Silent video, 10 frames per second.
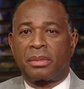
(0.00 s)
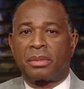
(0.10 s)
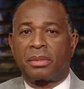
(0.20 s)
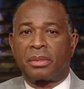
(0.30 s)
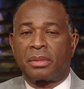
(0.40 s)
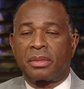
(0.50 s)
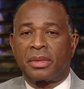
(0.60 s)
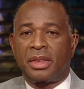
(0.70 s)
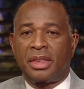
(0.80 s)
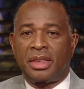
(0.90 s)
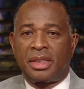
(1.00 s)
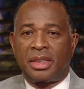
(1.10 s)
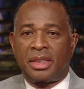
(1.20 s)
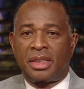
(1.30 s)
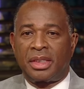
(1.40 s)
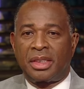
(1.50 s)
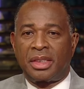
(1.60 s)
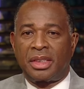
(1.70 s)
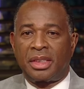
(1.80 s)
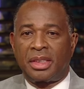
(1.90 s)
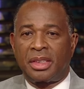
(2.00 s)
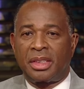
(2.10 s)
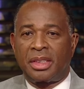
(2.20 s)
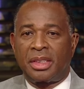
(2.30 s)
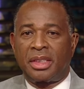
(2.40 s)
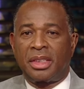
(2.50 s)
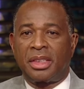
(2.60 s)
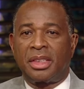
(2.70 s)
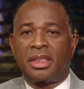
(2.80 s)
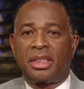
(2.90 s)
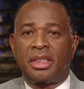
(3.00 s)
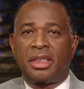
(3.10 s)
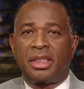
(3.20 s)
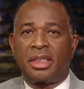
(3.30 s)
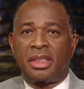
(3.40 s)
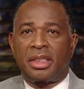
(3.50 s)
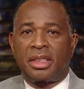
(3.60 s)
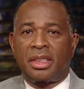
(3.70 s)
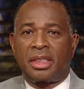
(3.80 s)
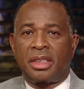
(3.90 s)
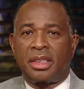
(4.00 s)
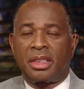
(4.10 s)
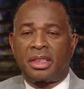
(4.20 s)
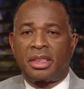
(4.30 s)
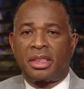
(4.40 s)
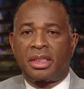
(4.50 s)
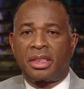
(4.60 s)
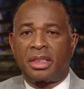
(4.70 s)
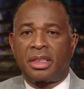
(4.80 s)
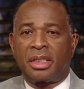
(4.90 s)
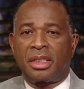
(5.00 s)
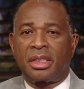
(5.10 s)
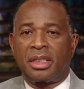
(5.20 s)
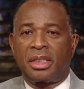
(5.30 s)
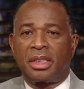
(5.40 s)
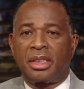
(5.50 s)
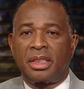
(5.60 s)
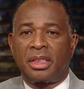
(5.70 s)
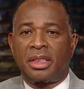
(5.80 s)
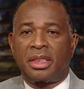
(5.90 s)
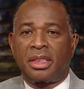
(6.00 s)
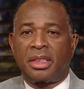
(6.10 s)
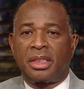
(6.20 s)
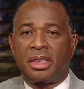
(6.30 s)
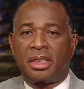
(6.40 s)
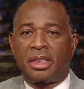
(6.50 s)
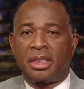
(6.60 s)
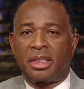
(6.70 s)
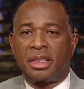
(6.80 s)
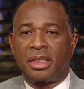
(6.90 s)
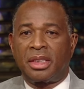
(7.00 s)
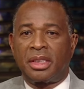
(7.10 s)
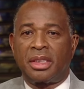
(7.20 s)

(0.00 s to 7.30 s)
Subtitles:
[no speech]